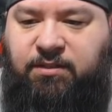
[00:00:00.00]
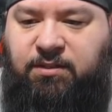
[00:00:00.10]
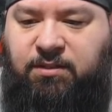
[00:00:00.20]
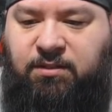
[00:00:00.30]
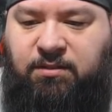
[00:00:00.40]

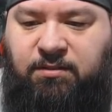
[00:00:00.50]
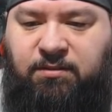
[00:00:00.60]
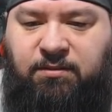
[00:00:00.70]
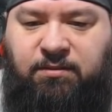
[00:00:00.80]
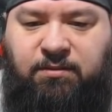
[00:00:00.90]

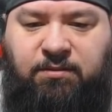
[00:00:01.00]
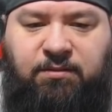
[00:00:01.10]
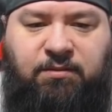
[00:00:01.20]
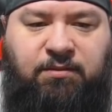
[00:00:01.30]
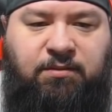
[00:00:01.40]

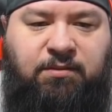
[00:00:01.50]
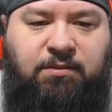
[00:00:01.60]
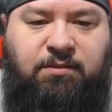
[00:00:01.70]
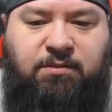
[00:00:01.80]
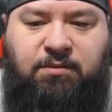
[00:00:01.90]

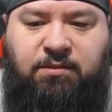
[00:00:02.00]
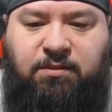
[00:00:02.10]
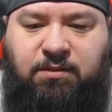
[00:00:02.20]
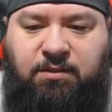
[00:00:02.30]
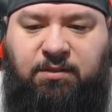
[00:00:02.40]

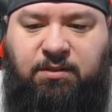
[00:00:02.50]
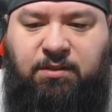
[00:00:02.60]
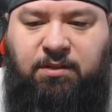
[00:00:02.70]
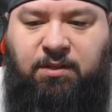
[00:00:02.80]
Nobody speaks.